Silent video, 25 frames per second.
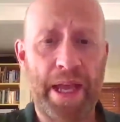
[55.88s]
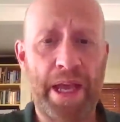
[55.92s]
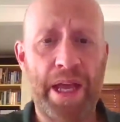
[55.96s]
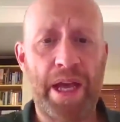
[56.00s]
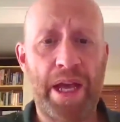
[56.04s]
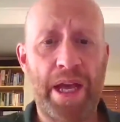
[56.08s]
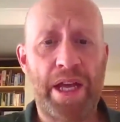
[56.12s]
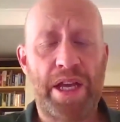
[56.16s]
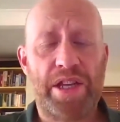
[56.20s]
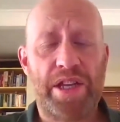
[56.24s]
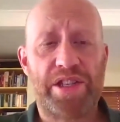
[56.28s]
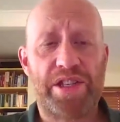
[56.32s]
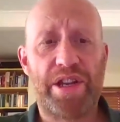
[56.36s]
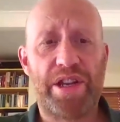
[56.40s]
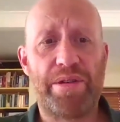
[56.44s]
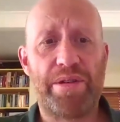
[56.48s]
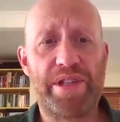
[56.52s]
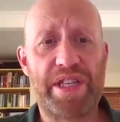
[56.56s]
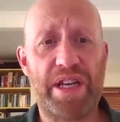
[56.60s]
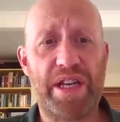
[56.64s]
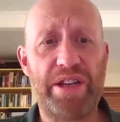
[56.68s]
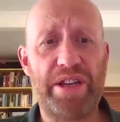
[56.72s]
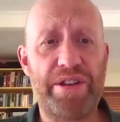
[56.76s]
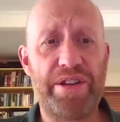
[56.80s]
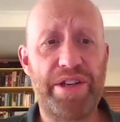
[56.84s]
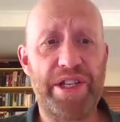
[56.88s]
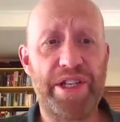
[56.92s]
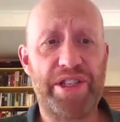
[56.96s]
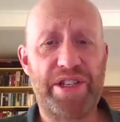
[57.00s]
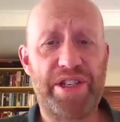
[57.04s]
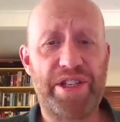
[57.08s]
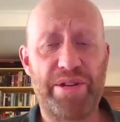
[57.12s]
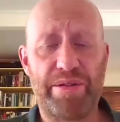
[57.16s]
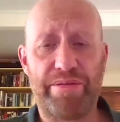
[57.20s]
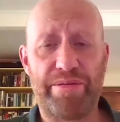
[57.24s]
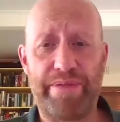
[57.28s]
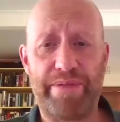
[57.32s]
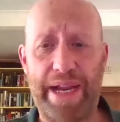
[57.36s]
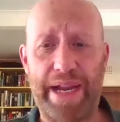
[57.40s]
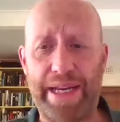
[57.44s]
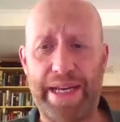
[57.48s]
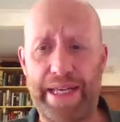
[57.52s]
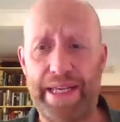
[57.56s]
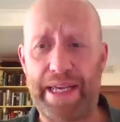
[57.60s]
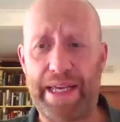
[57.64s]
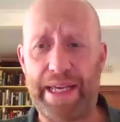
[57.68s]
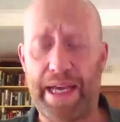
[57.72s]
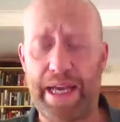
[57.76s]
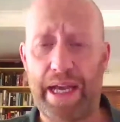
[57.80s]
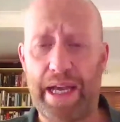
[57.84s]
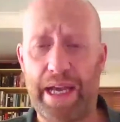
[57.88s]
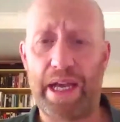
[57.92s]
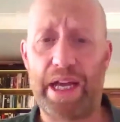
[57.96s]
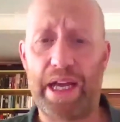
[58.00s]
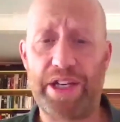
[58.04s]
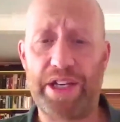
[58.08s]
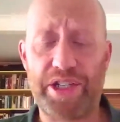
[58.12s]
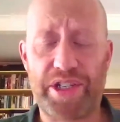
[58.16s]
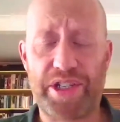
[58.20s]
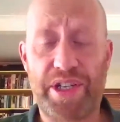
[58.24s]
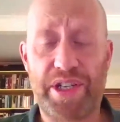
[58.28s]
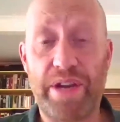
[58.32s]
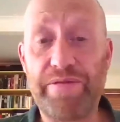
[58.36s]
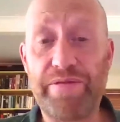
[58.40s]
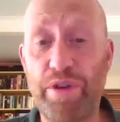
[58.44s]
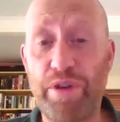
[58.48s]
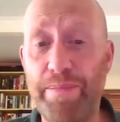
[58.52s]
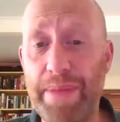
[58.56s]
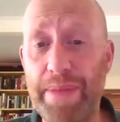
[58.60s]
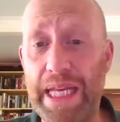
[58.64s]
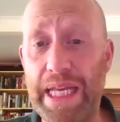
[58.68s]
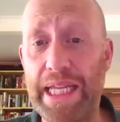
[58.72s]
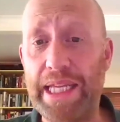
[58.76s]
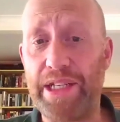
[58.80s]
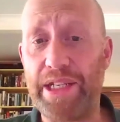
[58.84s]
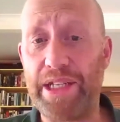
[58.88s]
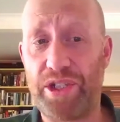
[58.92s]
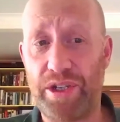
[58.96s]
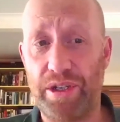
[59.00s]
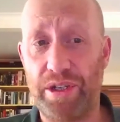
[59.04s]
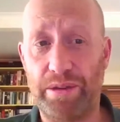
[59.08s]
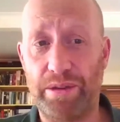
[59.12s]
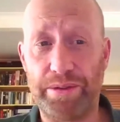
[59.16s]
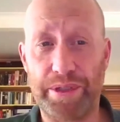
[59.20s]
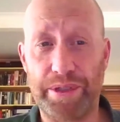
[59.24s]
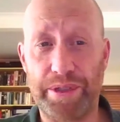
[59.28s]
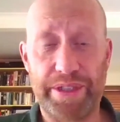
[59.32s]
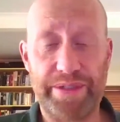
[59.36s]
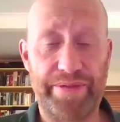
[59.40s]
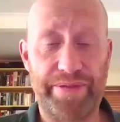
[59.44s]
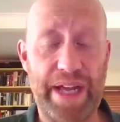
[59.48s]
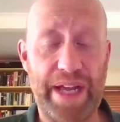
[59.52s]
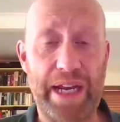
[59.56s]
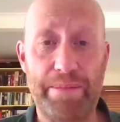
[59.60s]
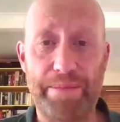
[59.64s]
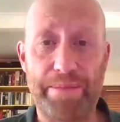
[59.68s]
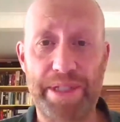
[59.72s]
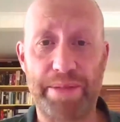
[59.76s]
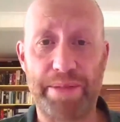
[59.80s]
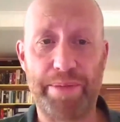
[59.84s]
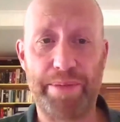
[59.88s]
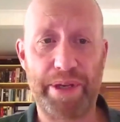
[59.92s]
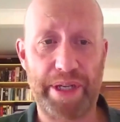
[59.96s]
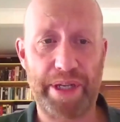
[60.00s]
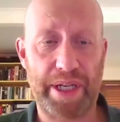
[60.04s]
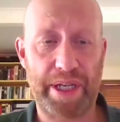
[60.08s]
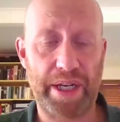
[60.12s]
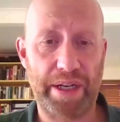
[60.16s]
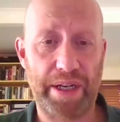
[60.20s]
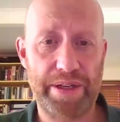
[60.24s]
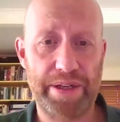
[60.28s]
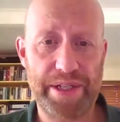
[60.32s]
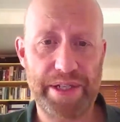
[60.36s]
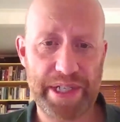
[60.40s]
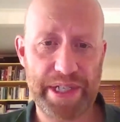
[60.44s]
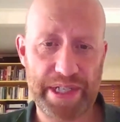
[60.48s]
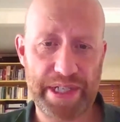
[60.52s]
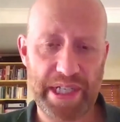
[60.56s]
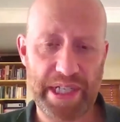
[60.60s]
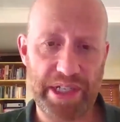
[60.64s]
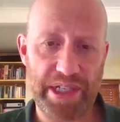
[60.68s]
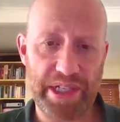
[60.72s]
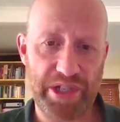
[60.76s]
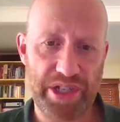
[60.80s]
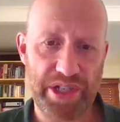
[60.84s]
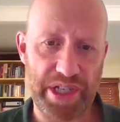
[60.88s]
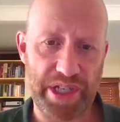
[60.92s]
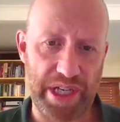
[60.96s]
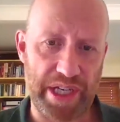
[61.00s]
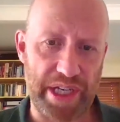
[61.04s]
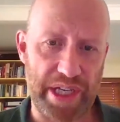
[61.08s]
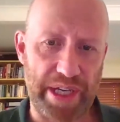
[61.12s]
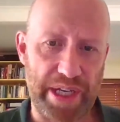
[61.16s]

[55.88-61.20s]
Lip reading: So as alluded to already, just over 1 million children develop tuberculosis each year,